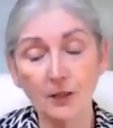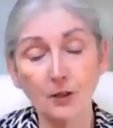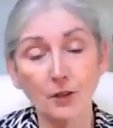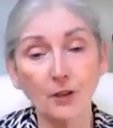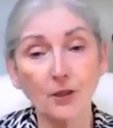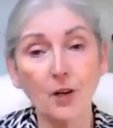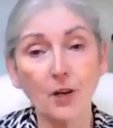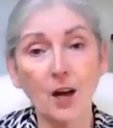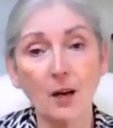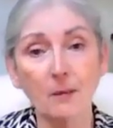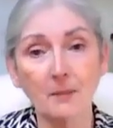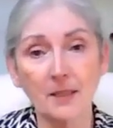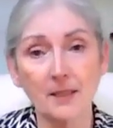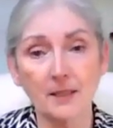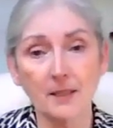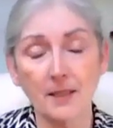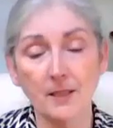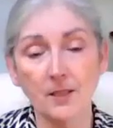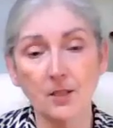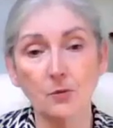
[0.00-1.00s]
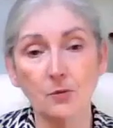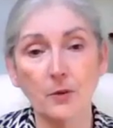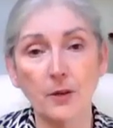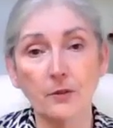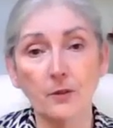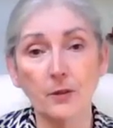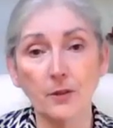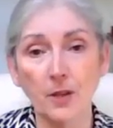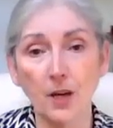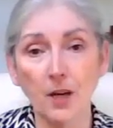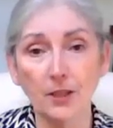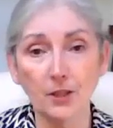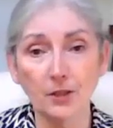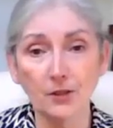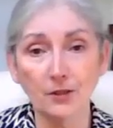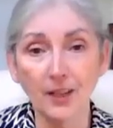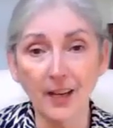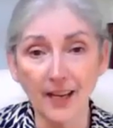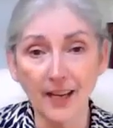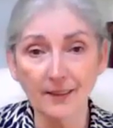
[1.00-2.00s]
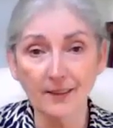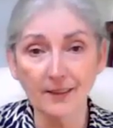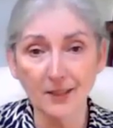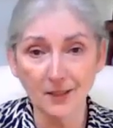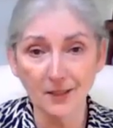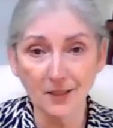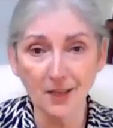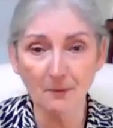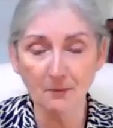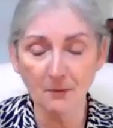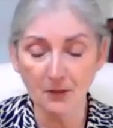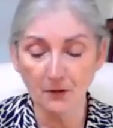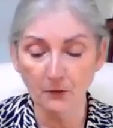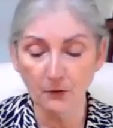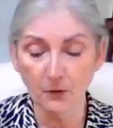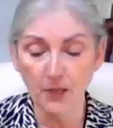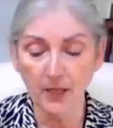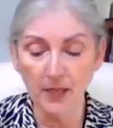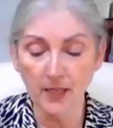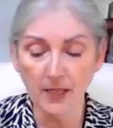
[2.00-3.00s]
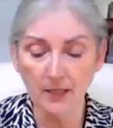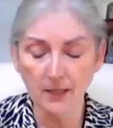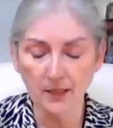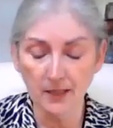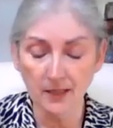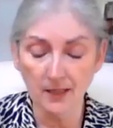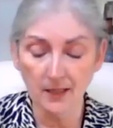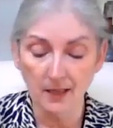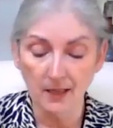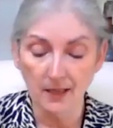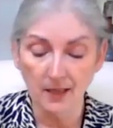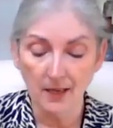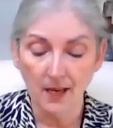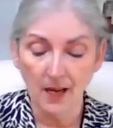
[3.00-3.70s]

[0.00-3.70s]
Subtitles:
your comments as to whether or not you like these types of readings.